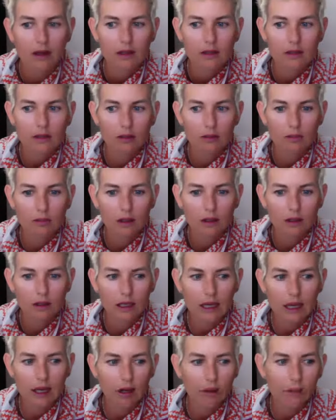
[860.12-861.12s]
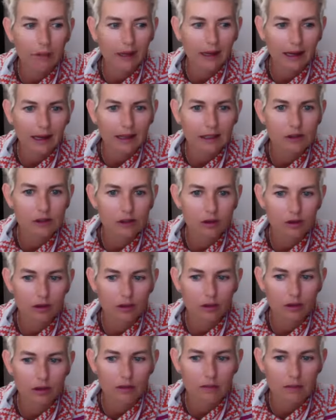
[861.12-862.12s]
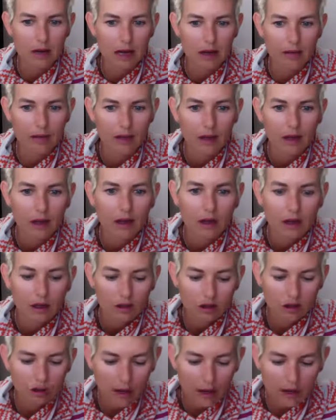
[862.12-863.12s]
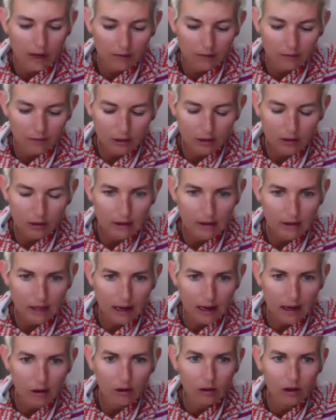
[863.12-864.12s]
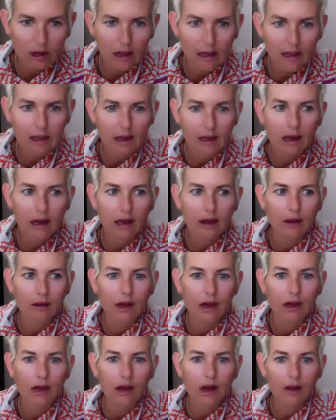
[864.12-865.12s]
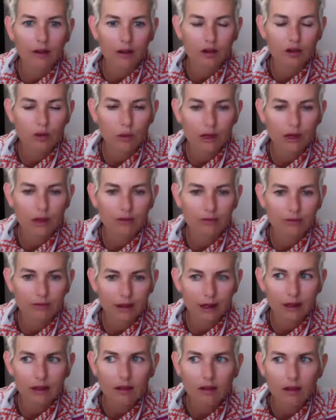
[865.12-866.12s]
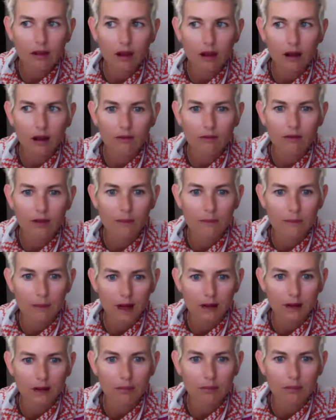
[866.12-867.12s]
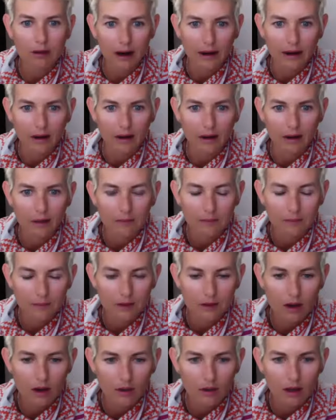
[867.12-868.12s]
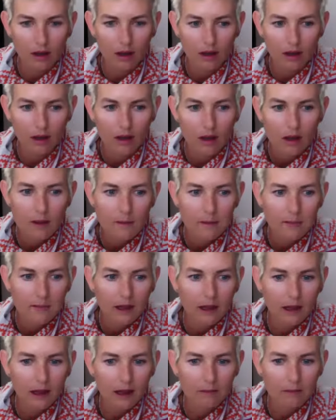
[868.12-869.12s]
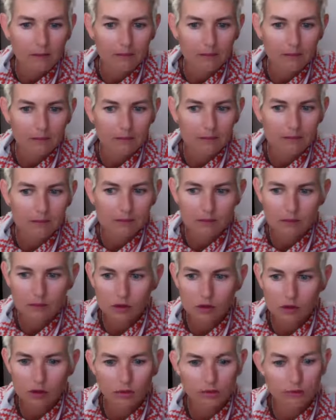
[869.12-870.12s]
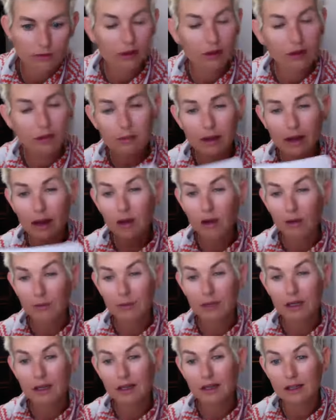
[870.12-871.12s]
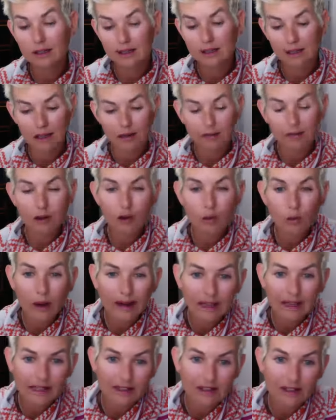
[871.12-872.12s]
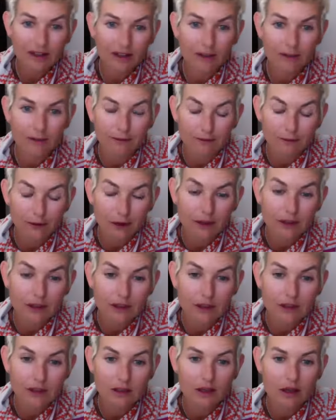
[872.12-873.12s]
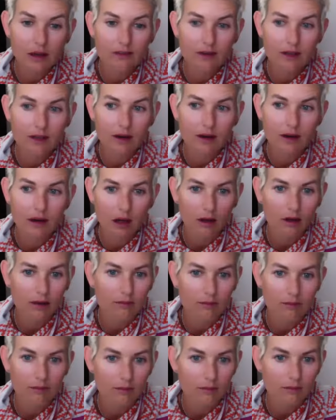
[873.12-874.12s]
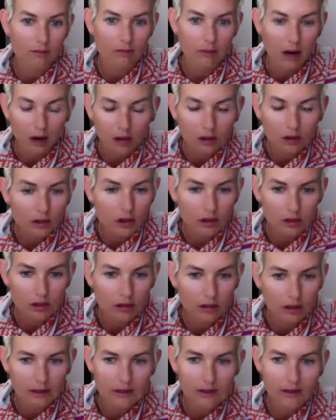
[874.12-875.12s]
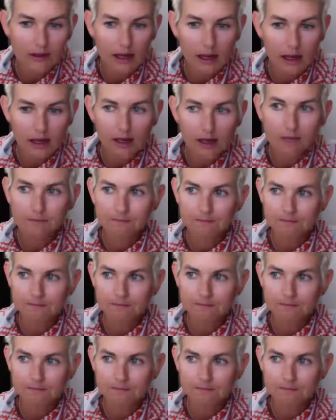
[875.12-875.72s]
to really help guide you through the month. Try to fill these out on the 25th of the month prior, okay? So fill them out, because if you wait until the 1st of March, let's say,